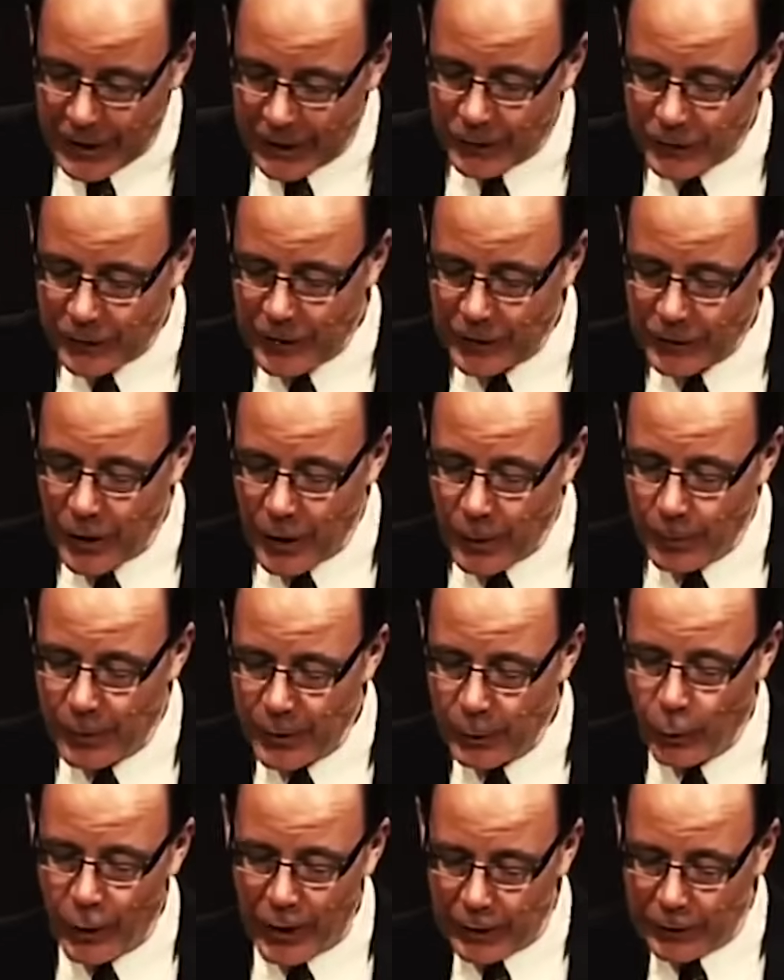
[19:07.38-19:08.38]
It says,
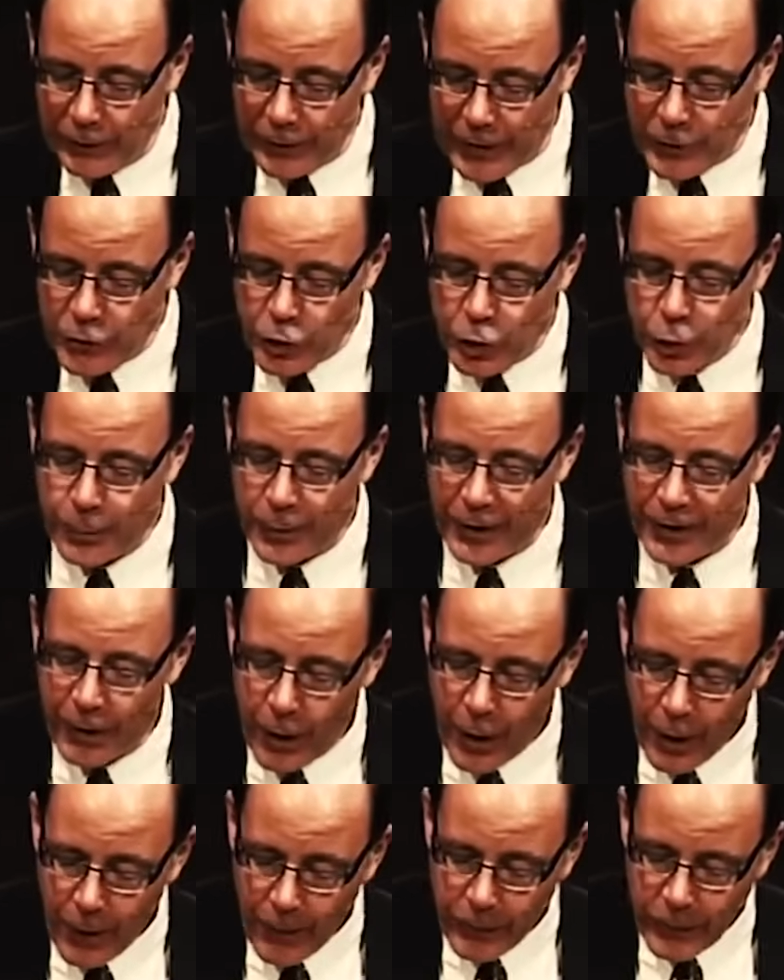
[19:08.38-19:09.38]
Beware lest you
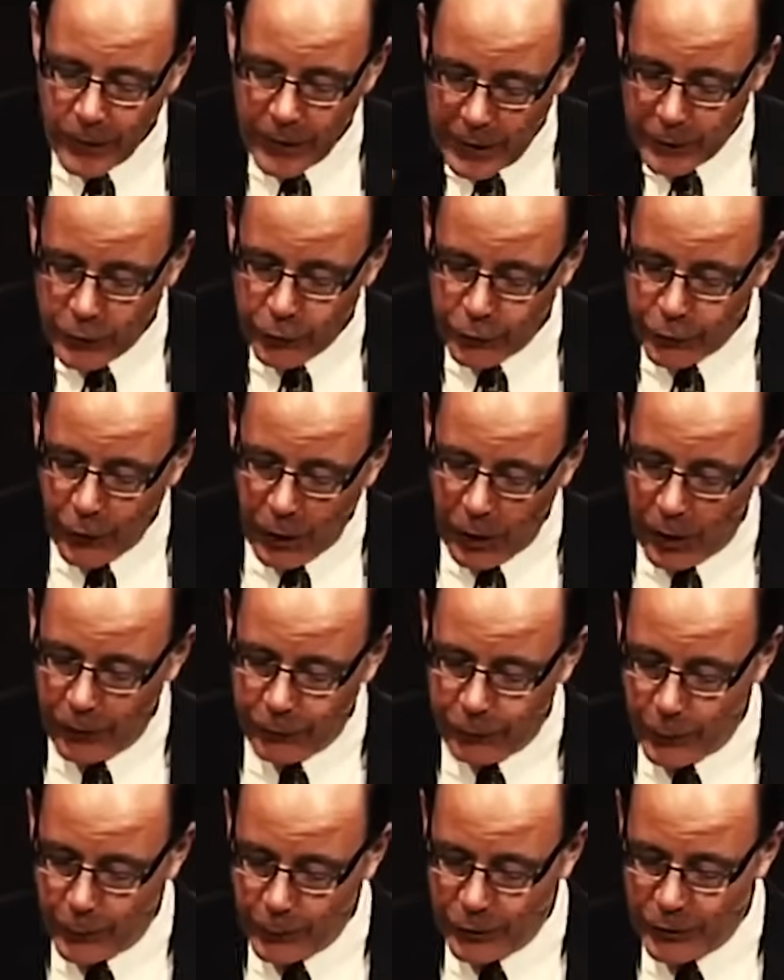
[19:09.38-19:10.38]
be that you fall
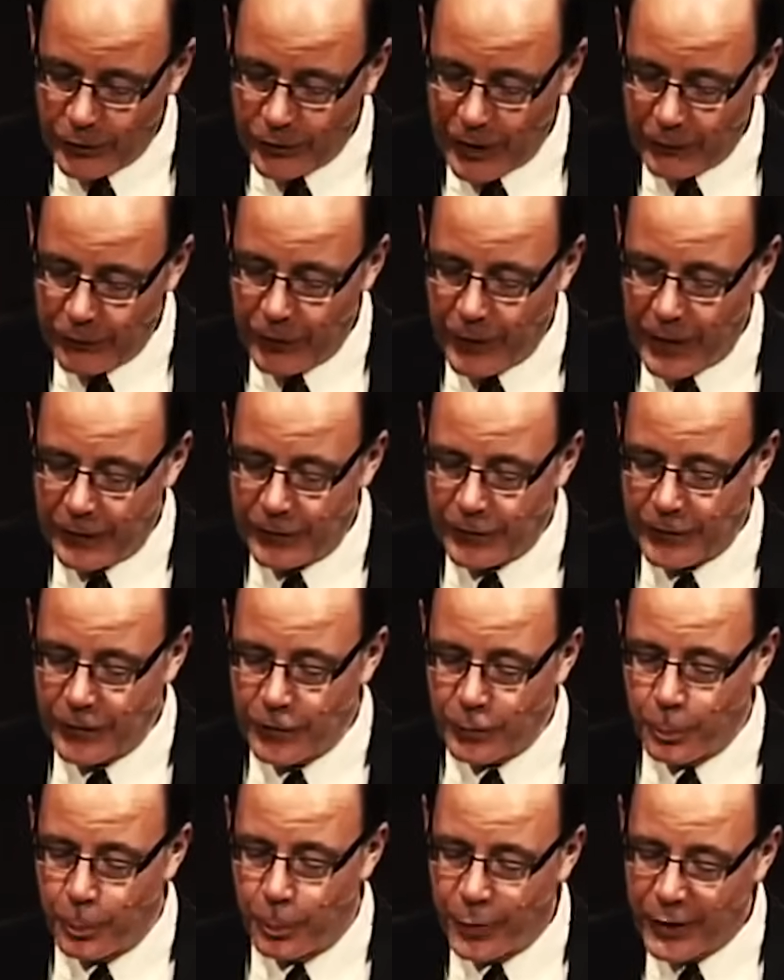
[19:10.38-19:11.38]
from your
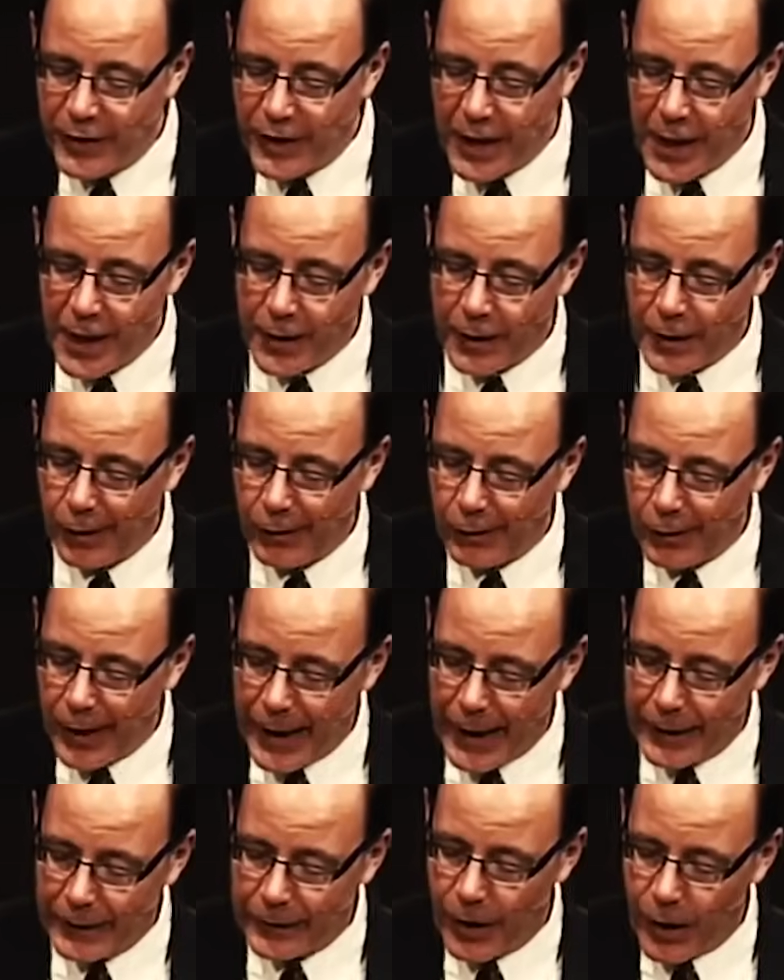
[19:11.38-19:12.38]
steadfastness, being
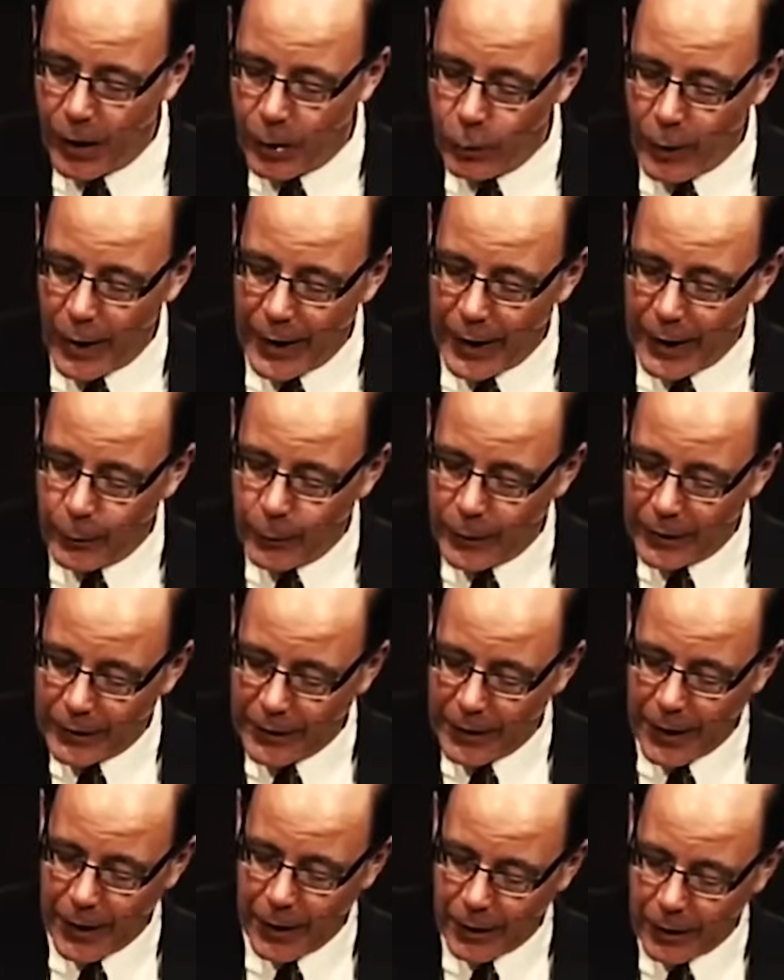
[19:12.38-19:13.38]
led away with
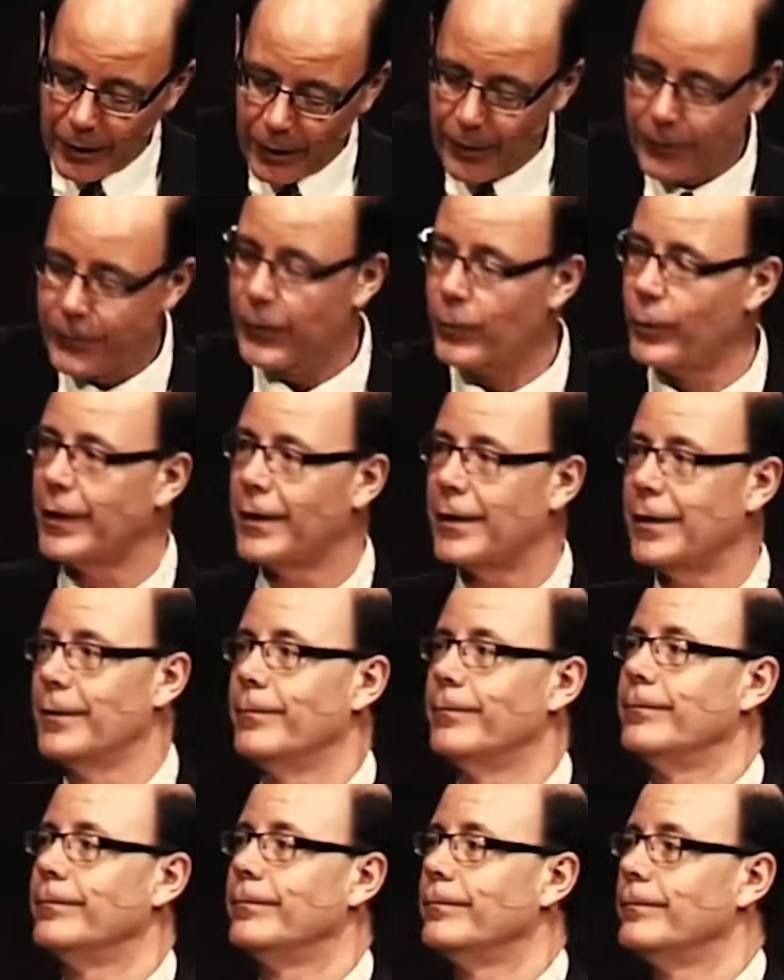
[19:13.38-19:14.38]
the error of the
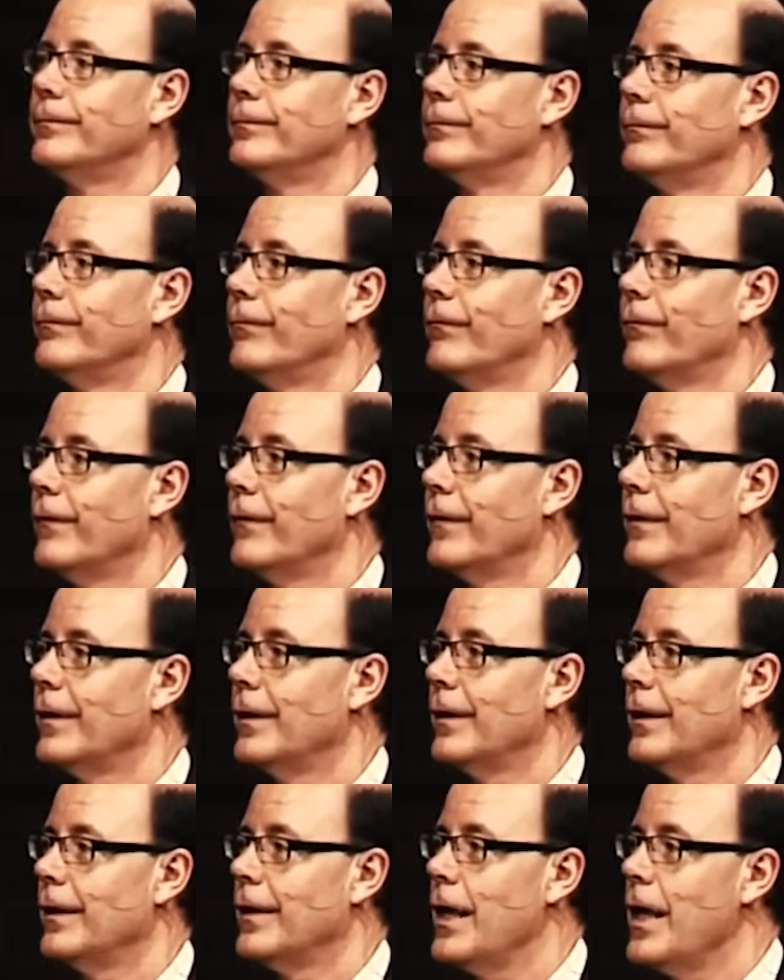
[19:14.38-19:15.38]
wicked.
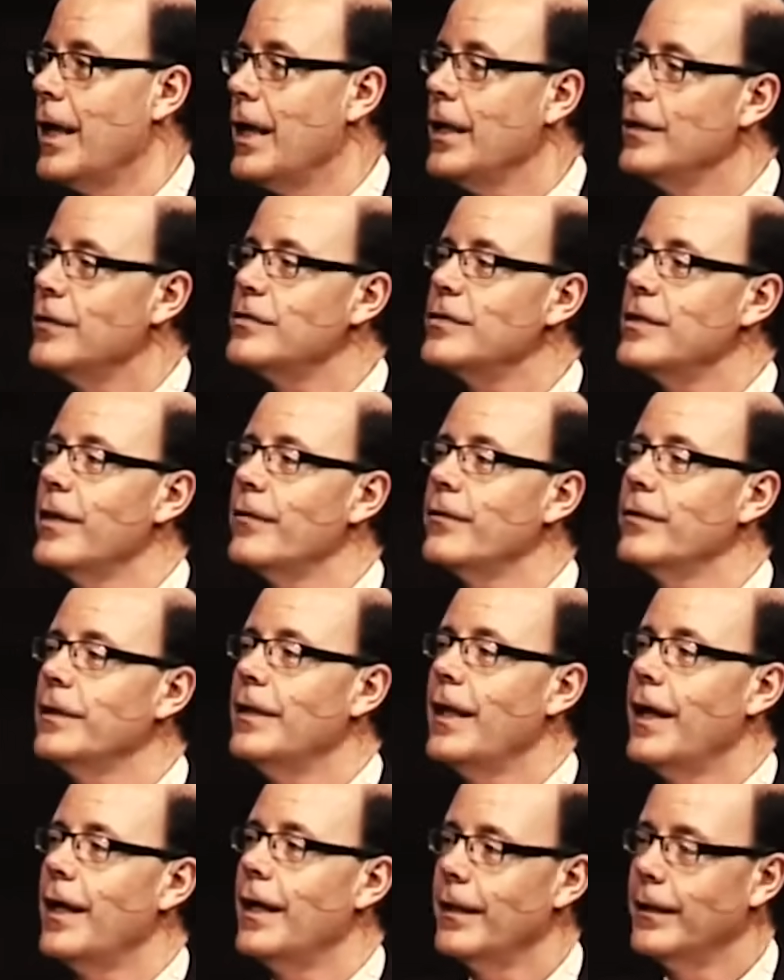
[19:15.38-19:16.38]
See, every
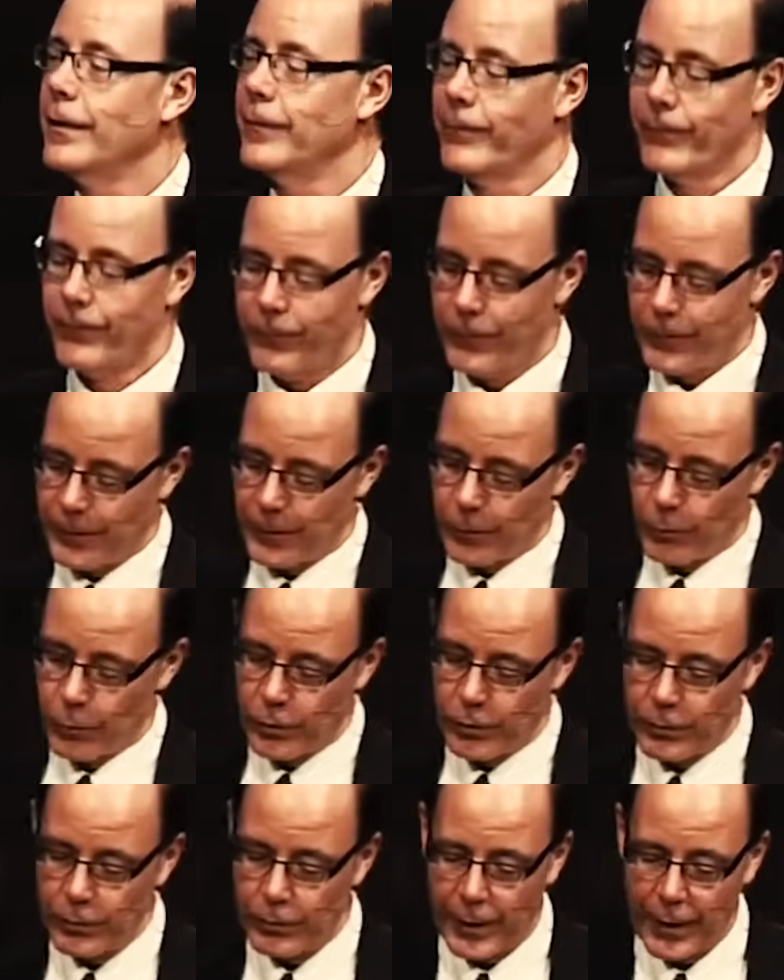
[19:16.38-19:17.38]
day, the
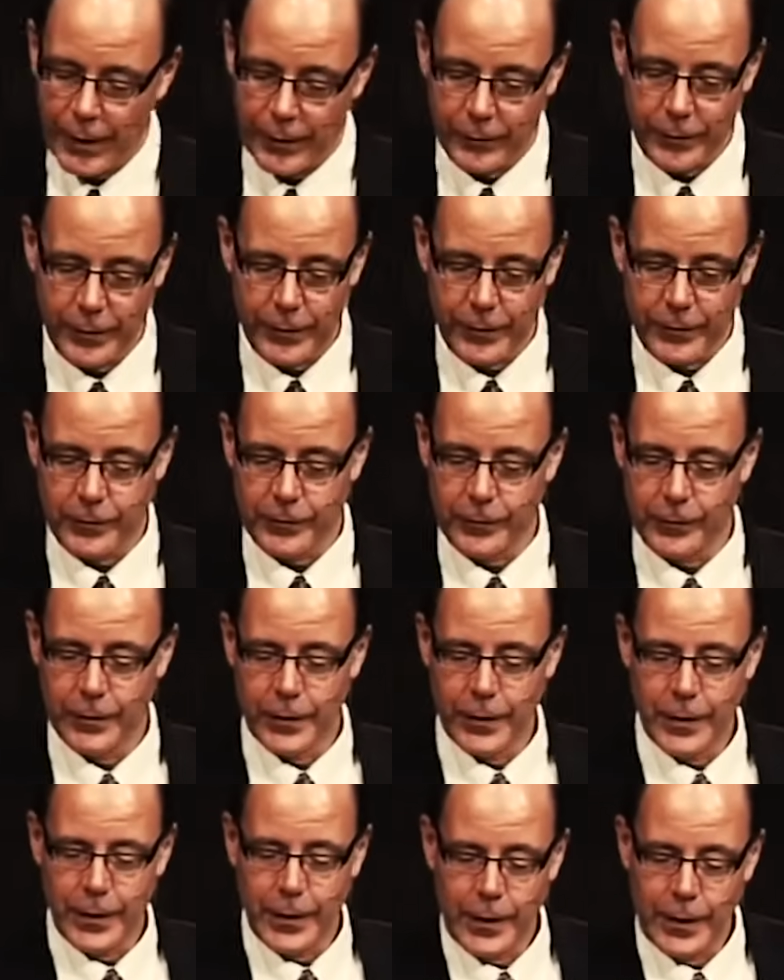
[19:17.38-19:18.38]
world around us
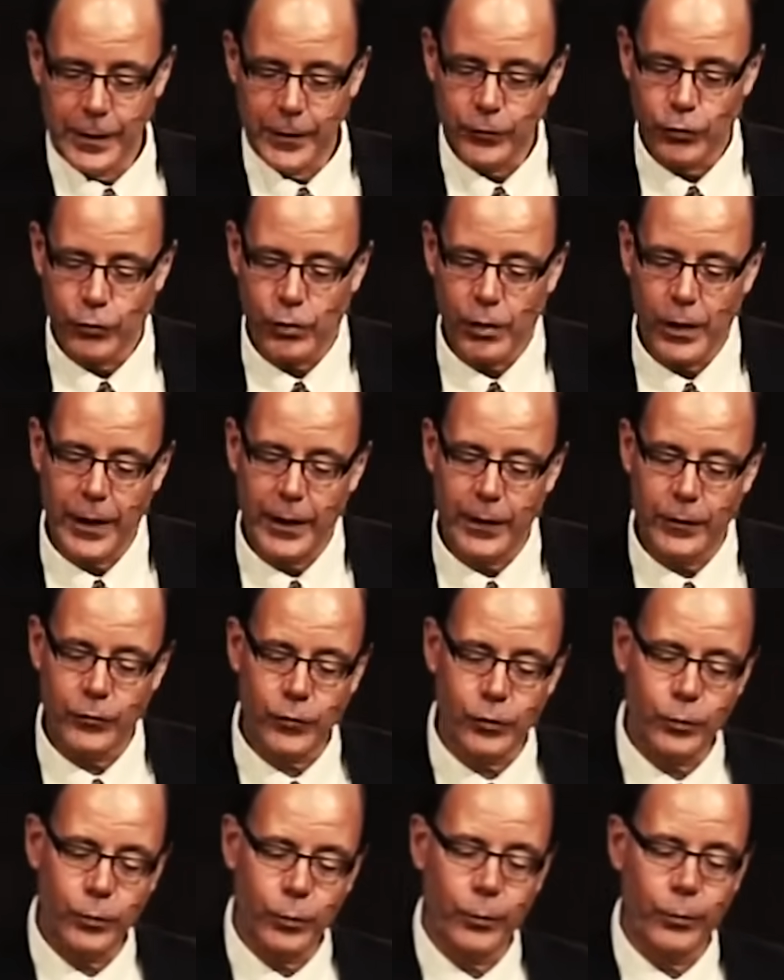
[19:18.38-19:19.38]
is trying
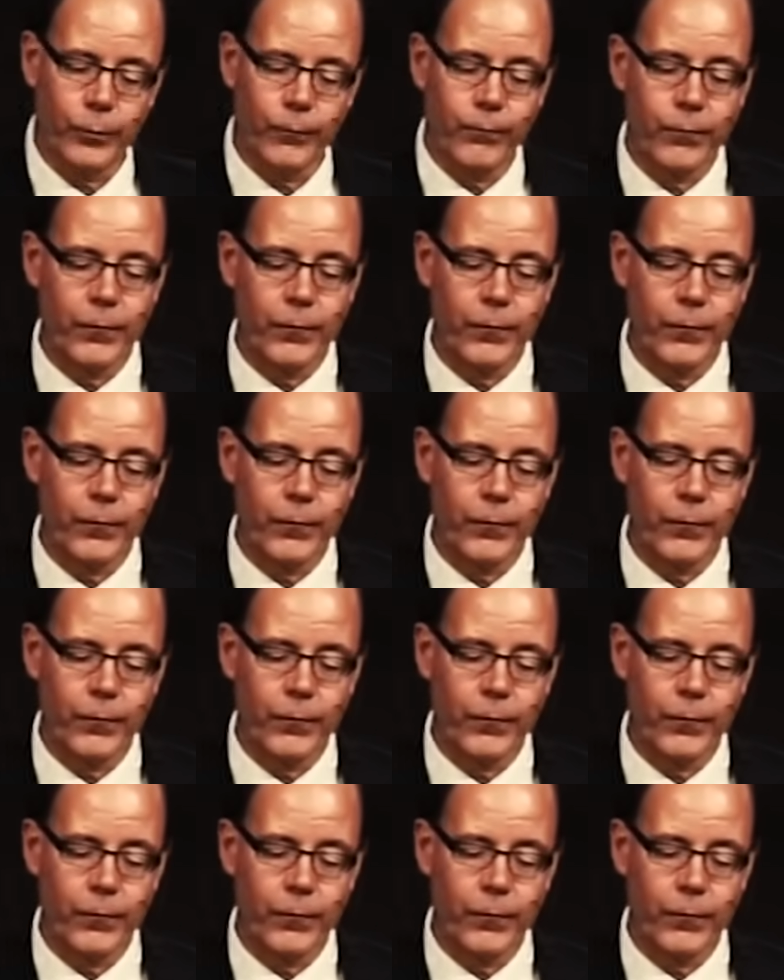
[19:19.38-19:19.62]
to